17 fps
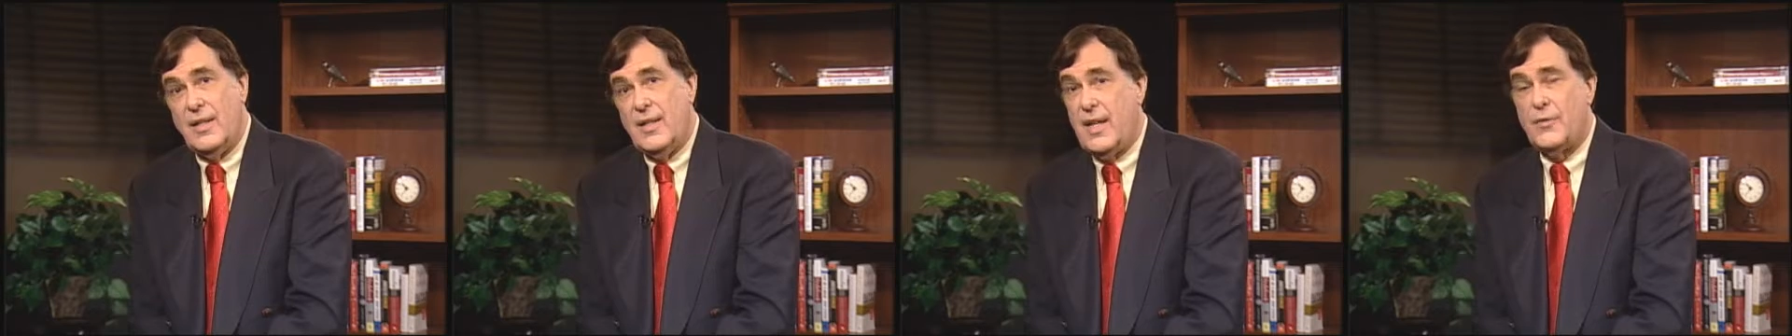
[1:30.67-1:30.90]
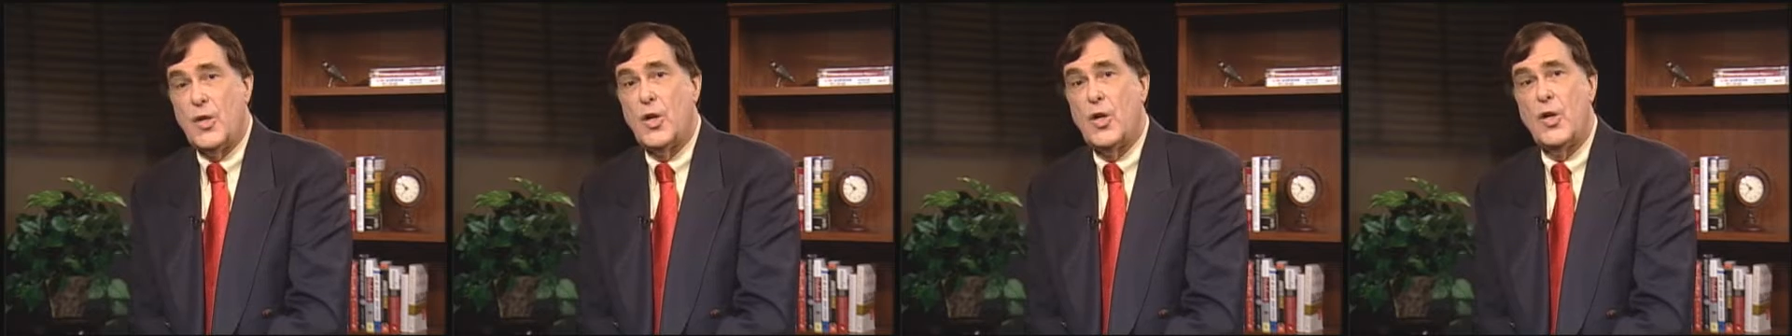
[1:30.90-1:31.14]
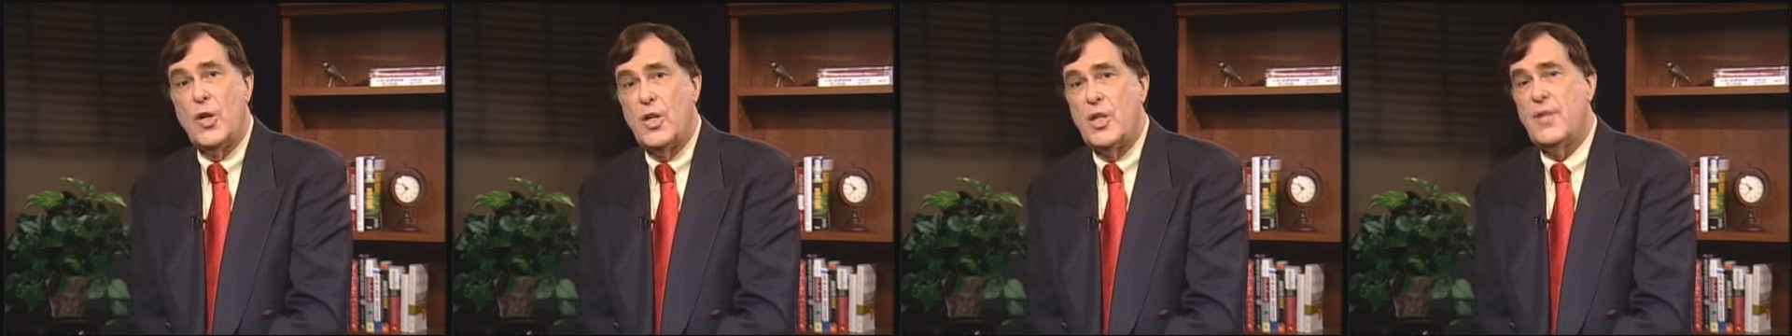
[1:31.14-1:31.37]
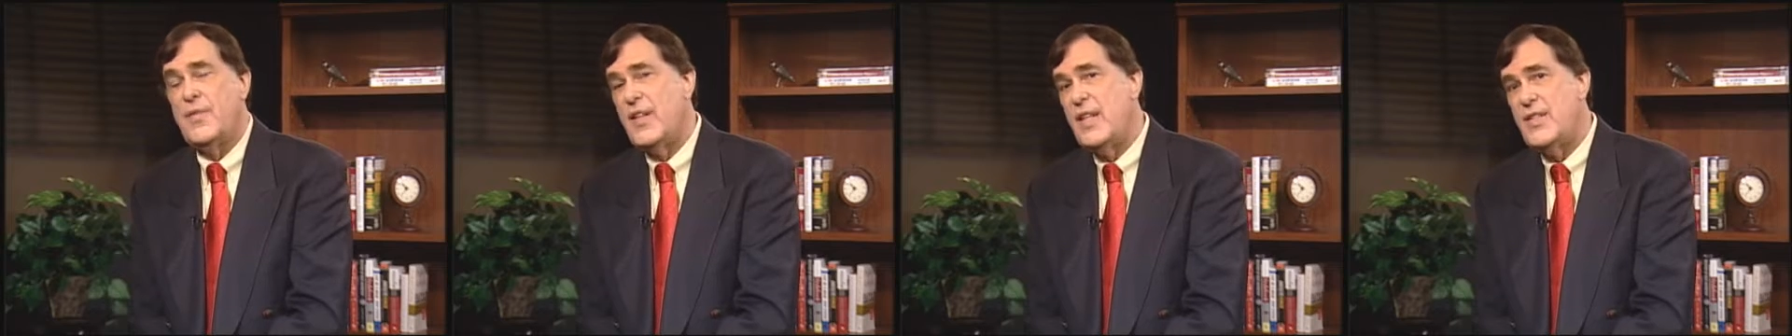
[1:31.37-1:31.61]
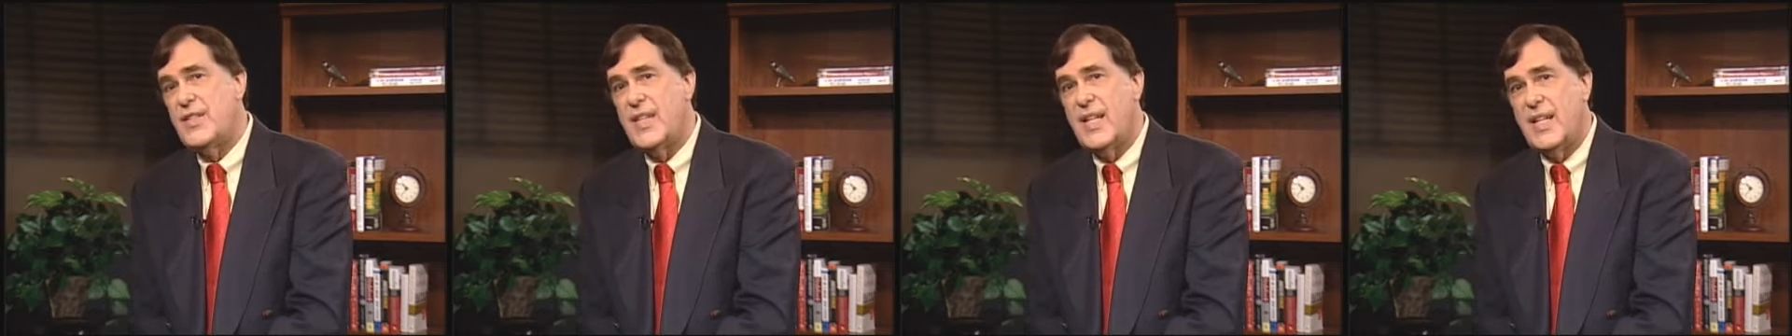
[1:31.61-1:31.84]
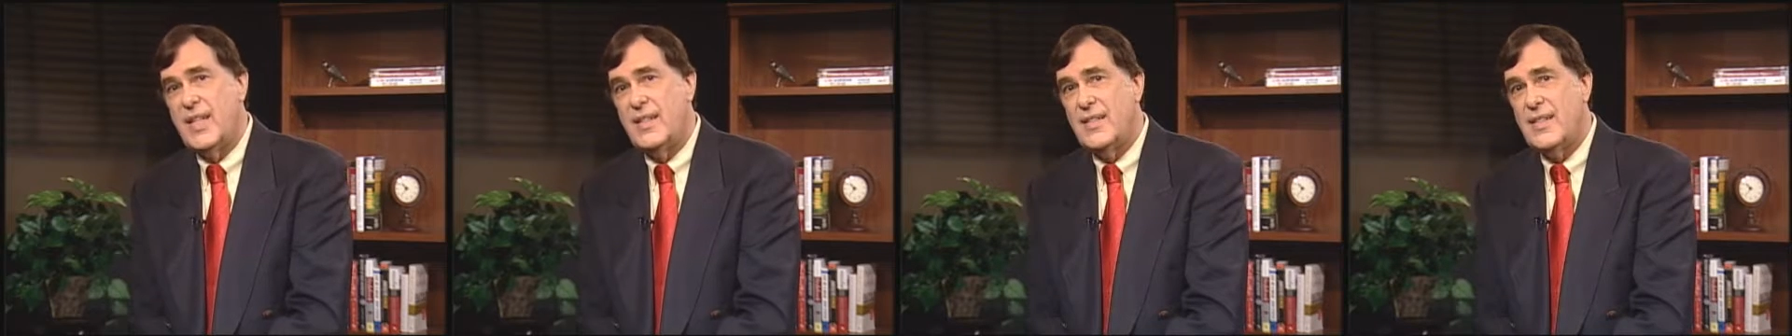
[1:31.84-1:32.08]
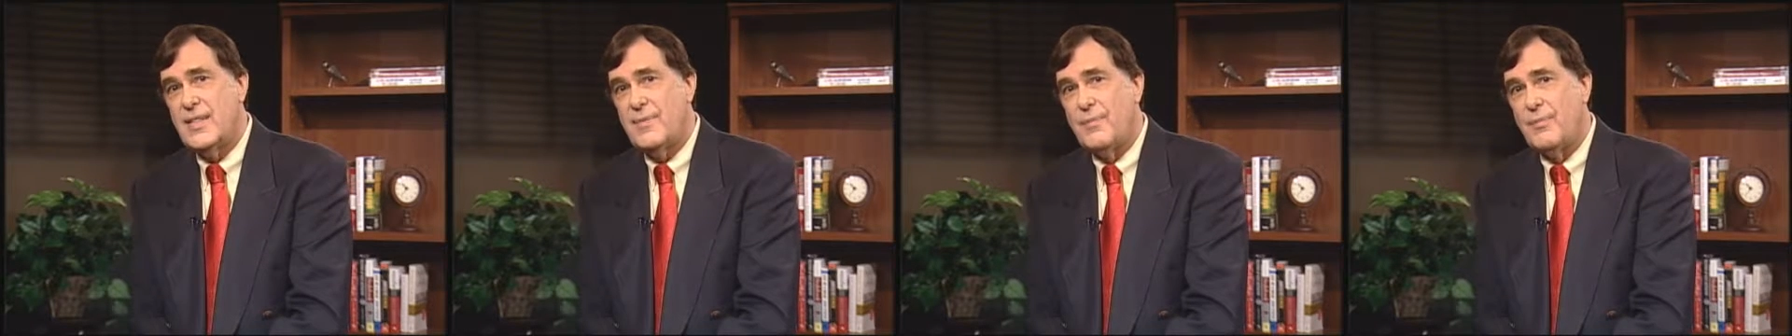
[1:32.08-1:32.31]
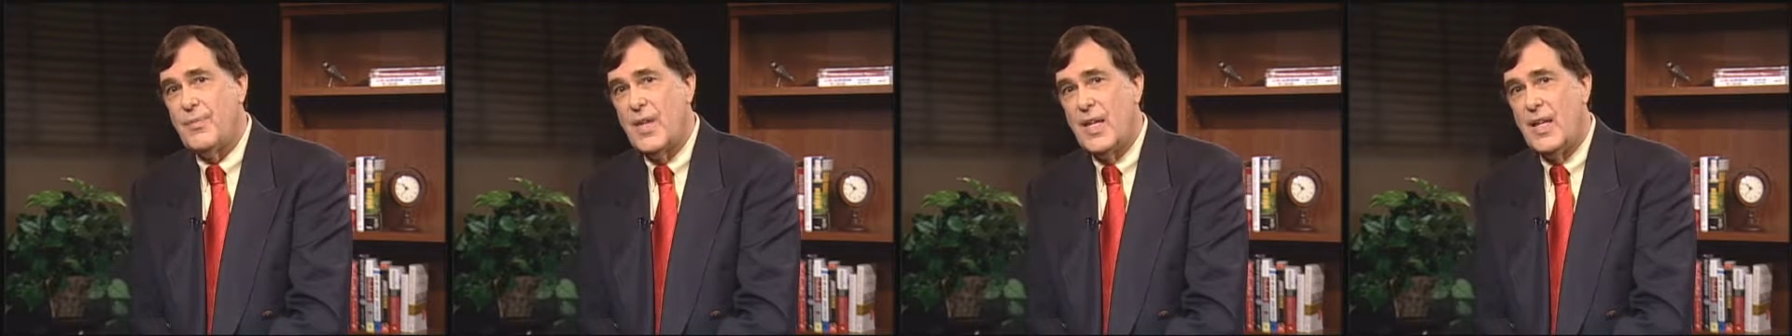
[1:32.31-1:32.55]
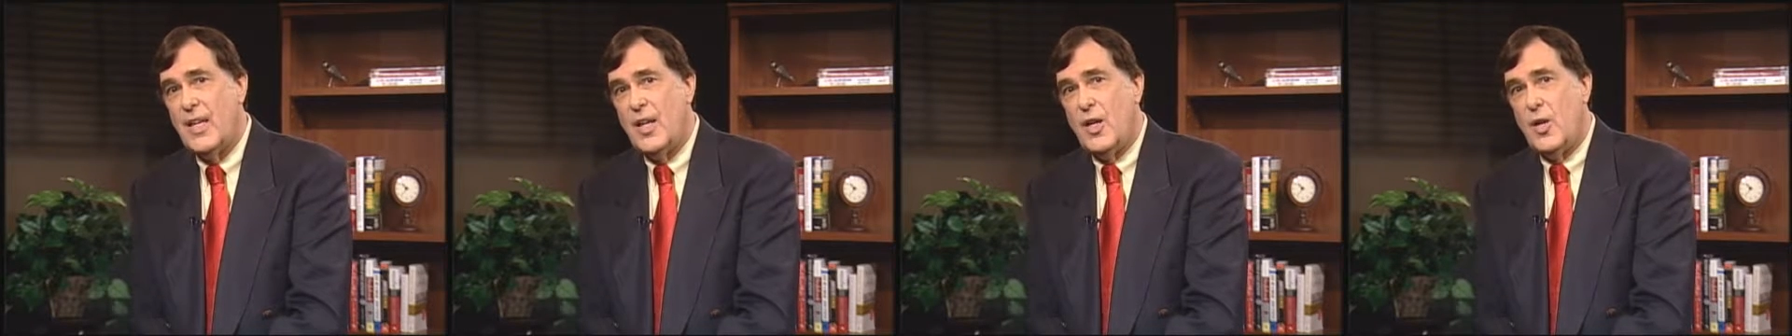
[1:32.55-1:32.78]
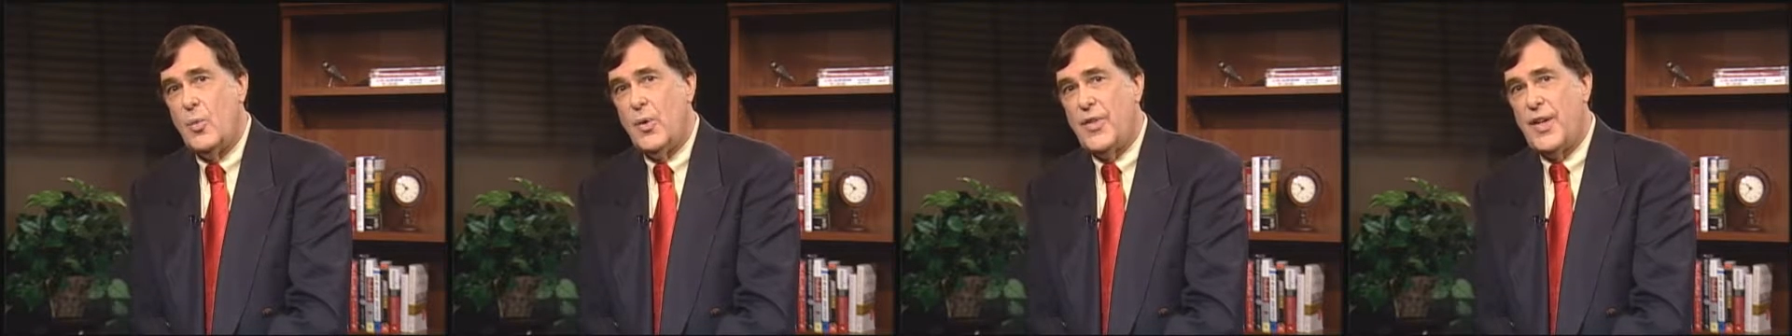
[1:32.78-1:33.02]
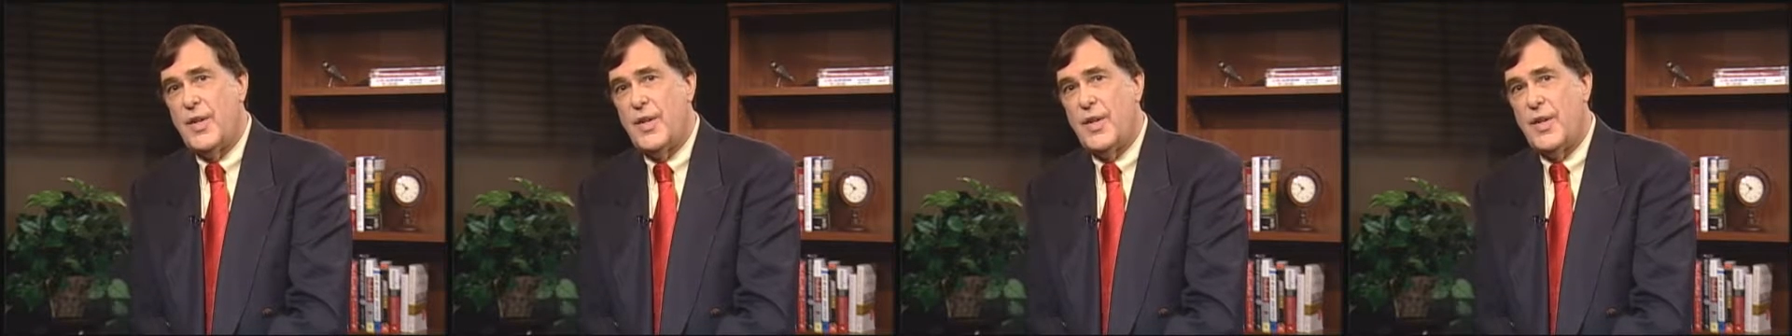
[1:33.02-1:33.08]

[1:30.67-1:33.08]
Never heard of these things? Well,